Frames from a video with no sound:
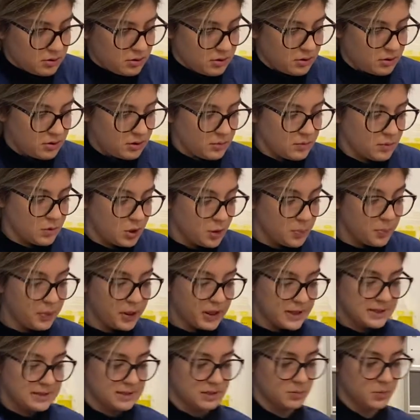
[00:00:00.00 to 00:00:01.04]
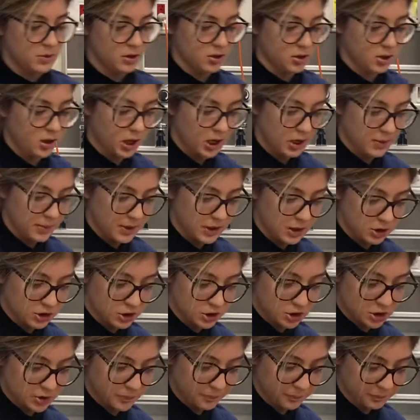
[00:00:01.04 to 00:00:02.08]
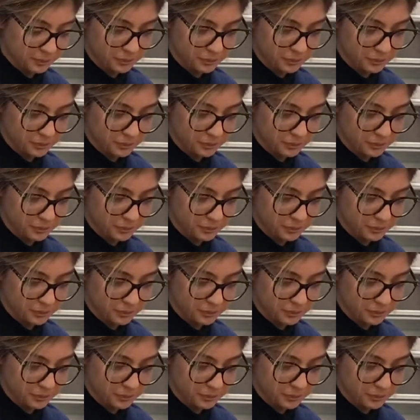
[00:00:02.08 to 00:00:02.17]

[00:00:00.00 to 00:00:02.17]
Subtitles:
I'm going to place them in the garbage.